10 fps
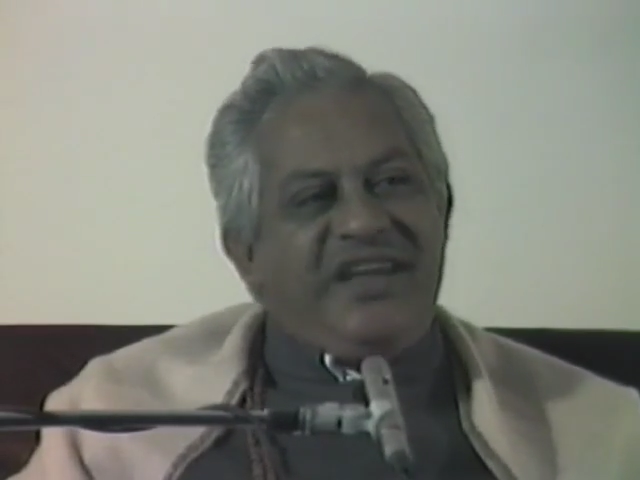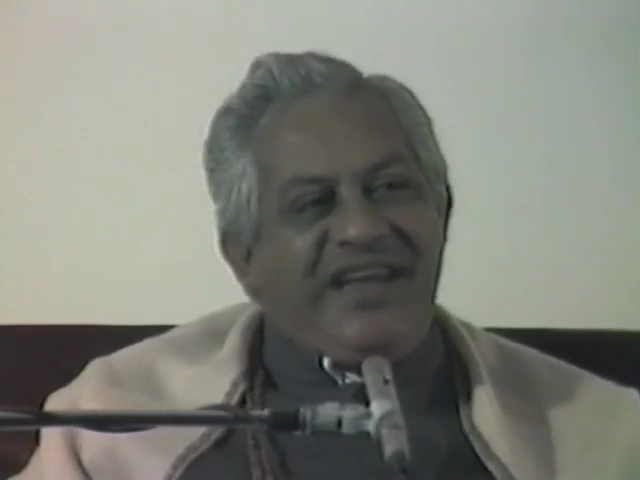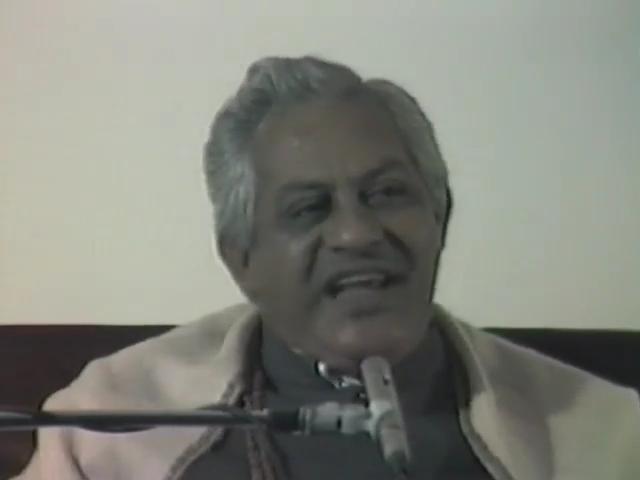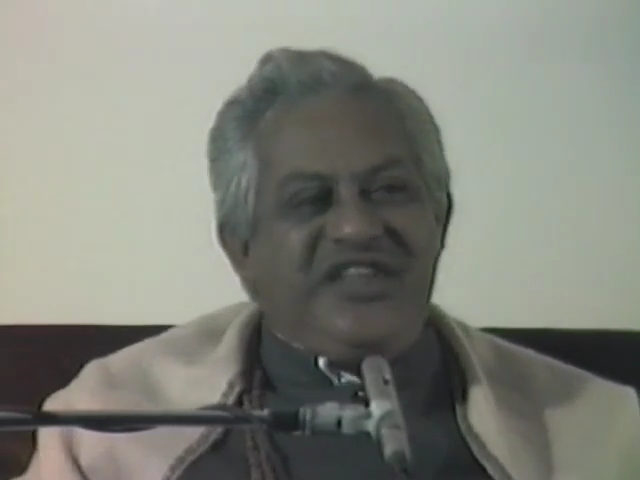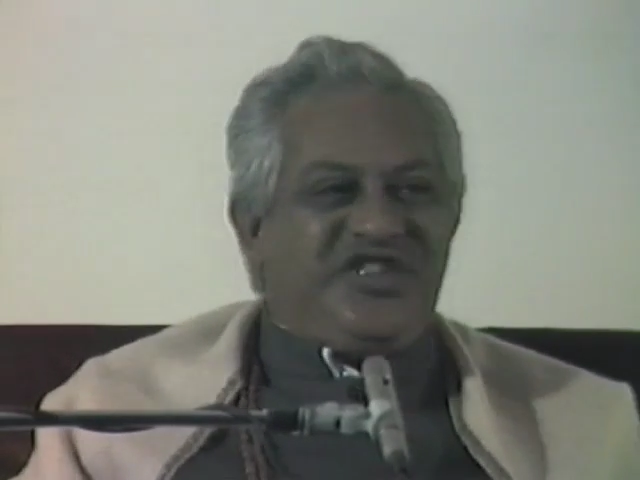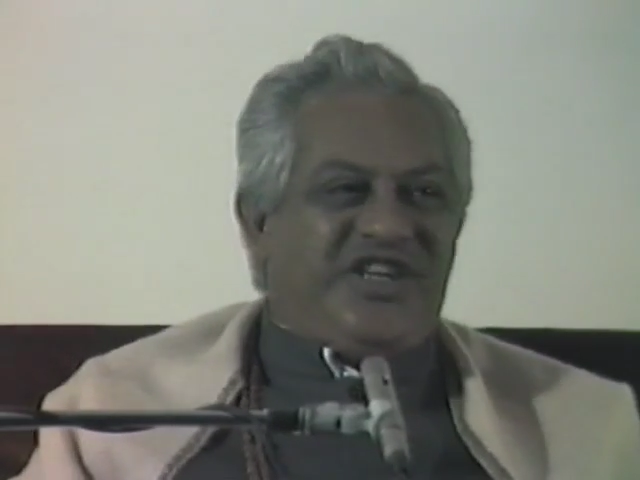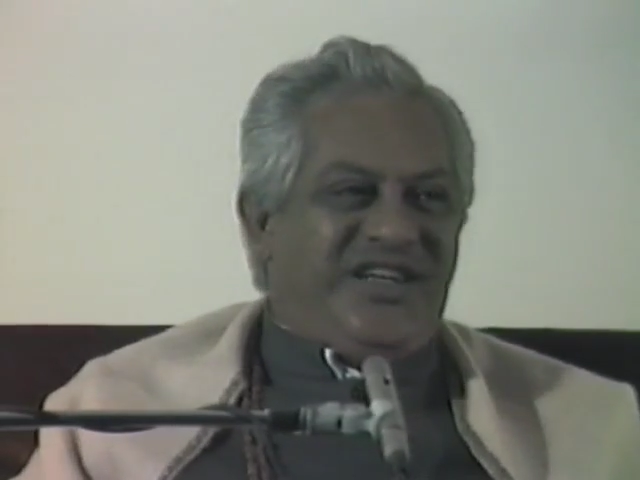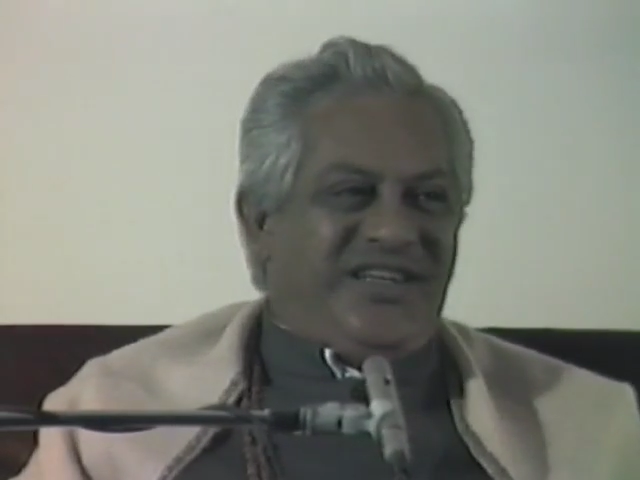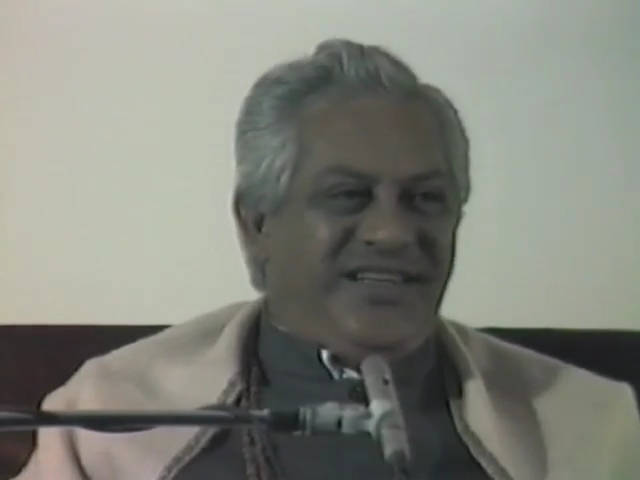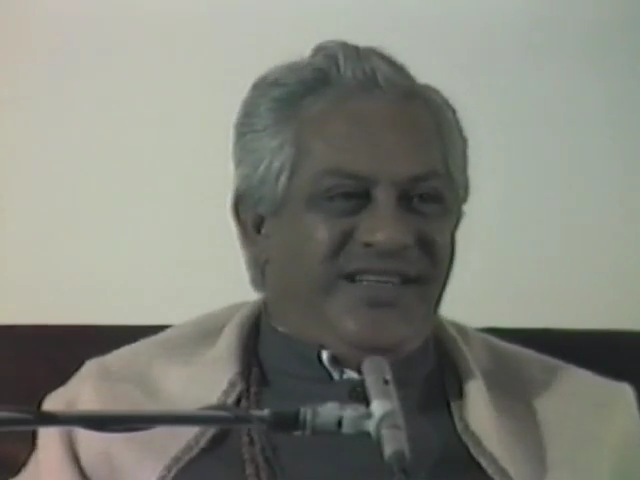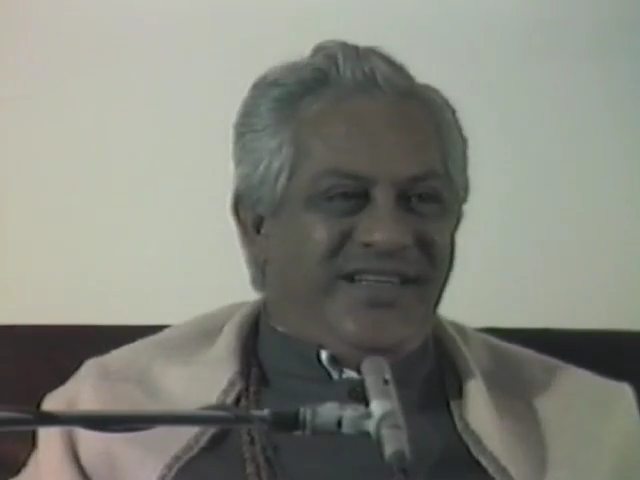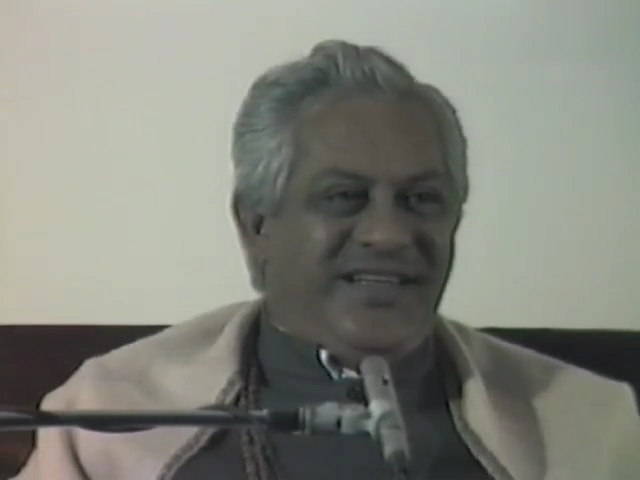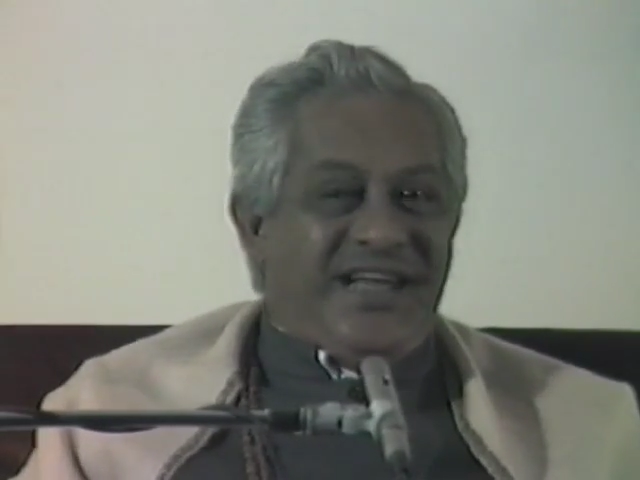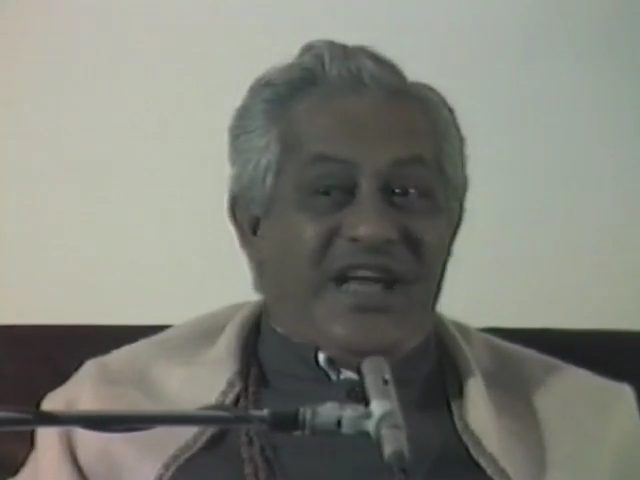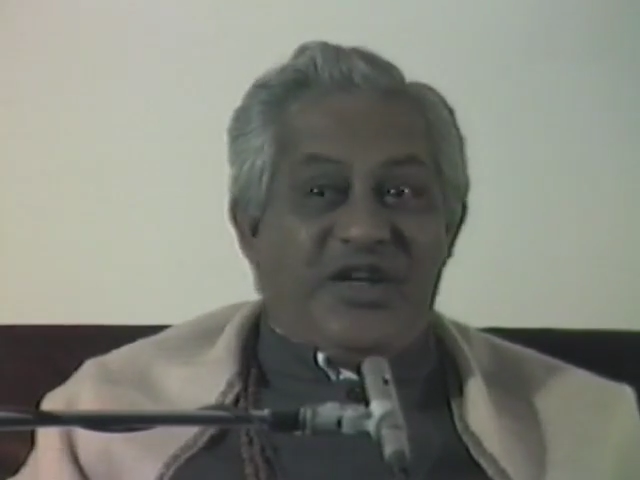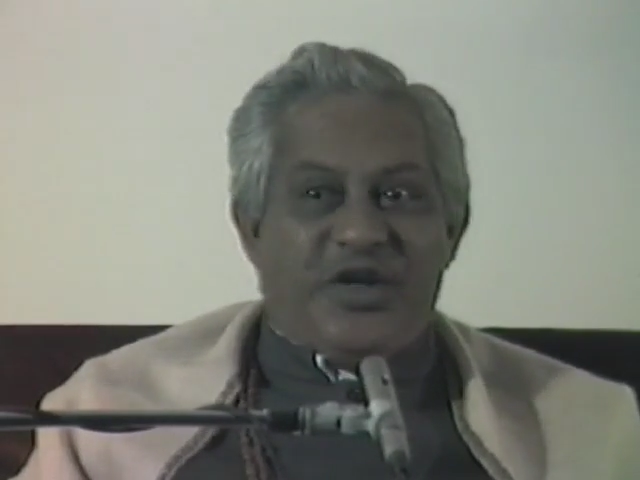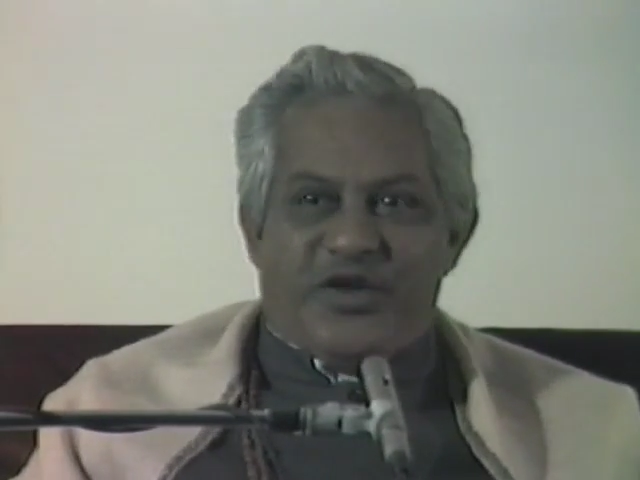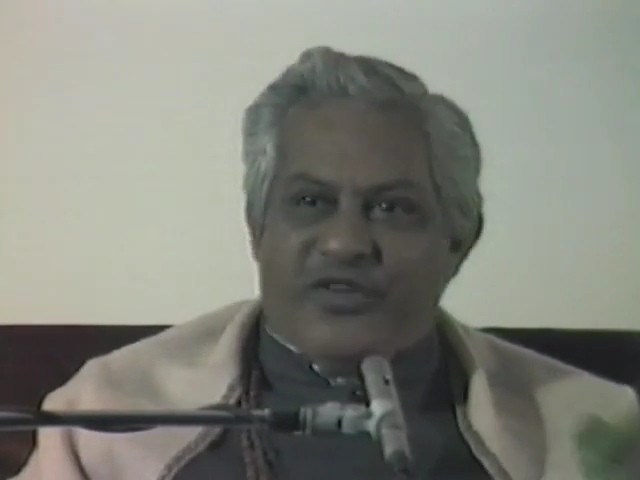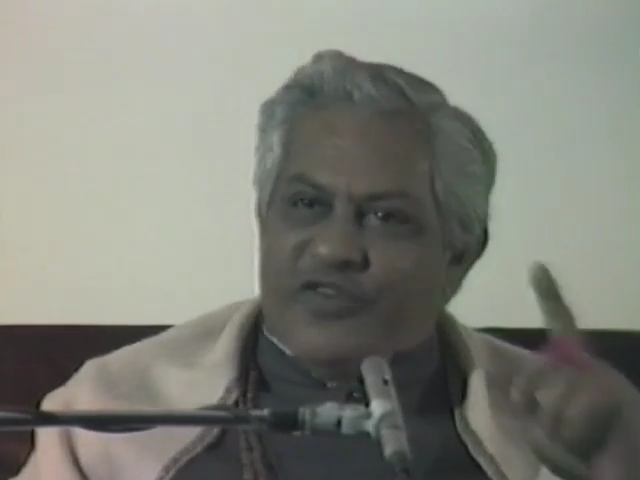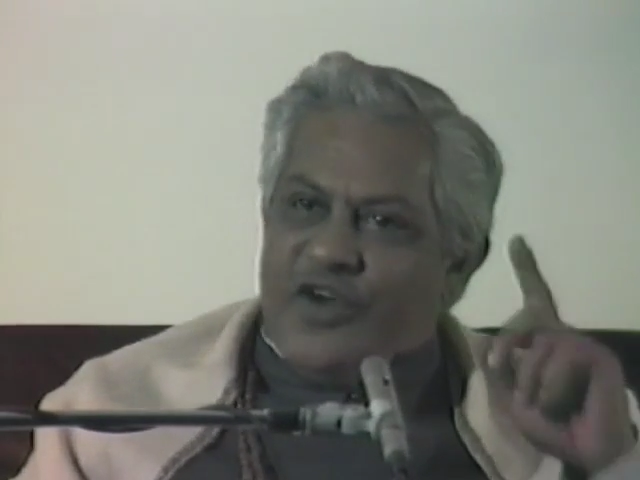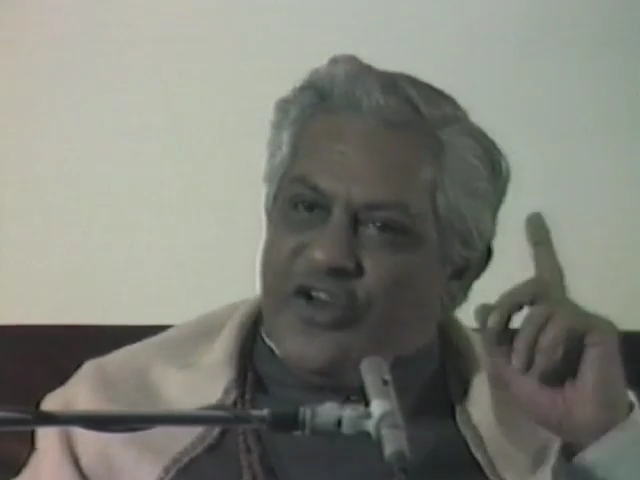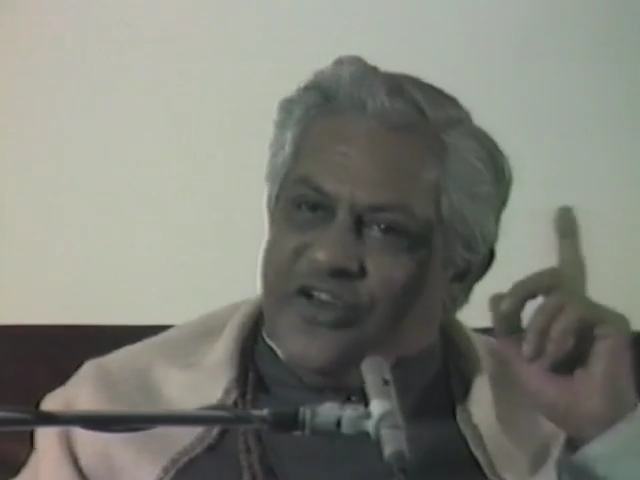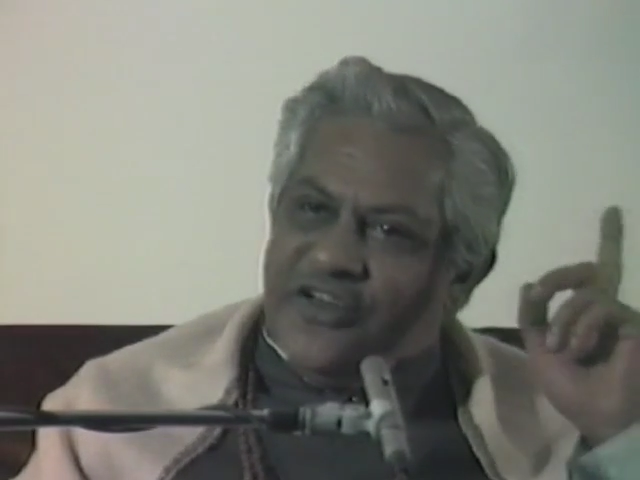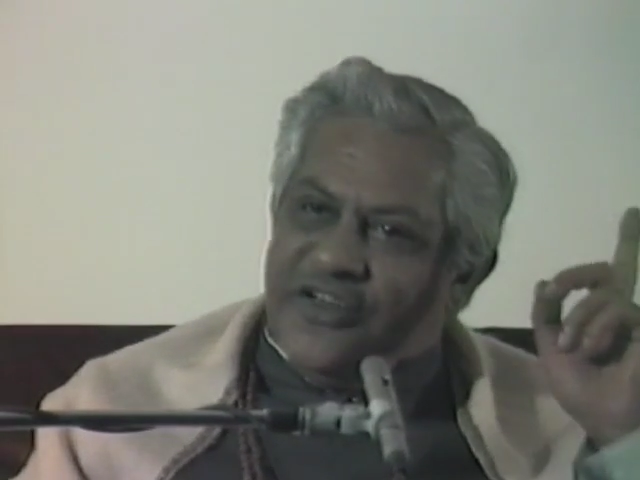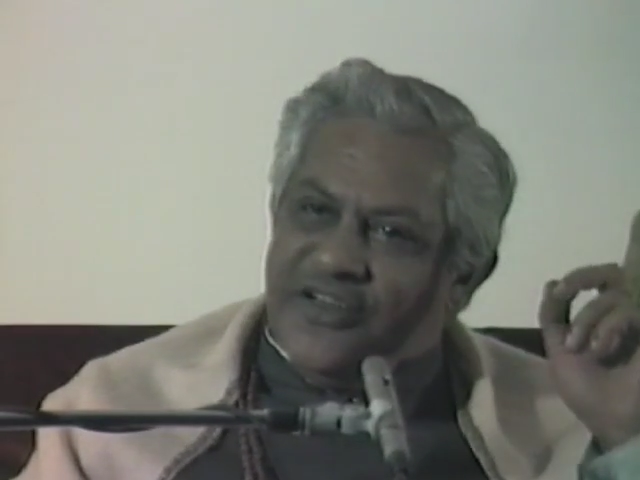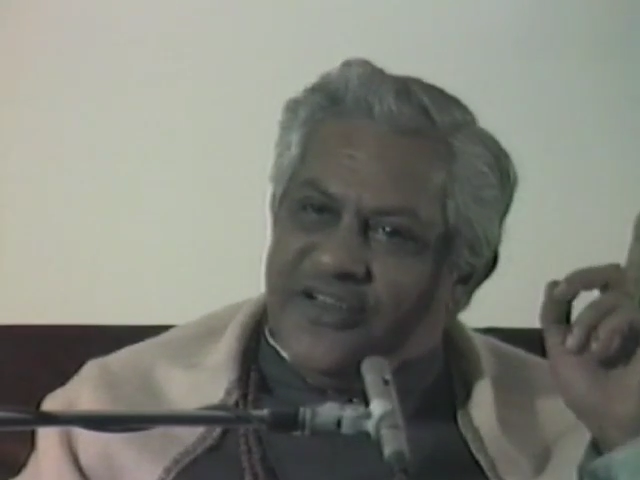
nature and not of God.